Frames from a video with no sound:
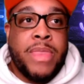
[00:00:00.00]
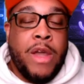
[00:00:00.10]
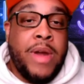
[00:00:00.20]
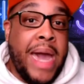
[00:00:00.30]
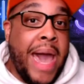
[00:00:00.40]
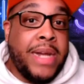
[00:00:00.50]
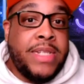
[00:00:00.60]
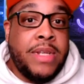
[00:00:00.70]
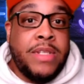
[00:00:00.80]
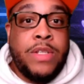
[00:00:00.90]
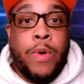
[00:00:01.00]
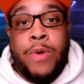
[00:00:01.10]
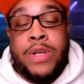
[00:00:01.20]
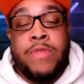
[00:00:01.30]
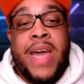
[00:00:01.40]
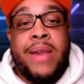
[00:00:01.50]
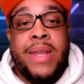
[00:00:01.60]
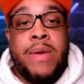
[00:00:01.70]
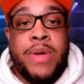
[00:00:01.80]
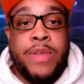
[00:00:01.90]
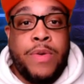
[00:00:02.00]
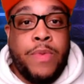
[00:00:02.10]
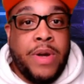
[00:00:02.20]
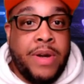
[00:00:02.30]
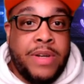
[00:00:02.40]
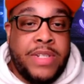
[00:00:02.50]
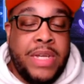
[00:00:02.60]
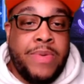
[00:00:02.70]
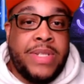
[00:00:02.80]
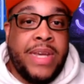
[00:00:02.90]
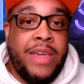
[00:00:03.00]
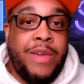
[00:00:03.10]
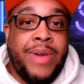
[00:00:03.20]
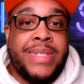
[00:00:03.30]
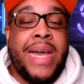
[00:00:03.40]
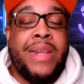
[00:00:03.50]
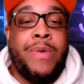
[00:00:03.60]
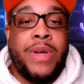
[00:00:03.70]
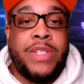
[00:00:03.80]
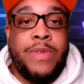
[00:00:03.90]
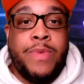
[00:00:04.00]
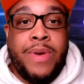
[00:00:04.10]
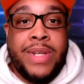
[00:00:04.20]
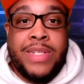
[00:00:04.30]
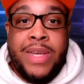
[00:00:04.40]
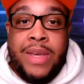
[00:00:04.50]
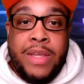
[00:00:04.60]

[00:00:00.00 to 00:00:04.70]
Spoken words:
her actions or directly with her words. She will tell you exactly what she wants.